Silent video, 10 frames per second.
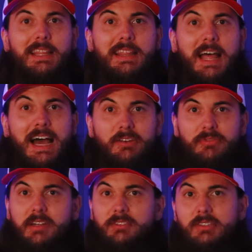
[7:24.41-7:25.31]
A lot
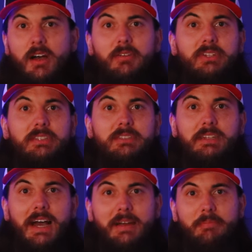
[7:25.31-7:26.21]
of their stuff is
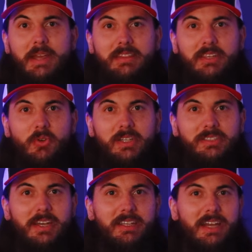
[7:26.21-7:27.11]
not made in the USA.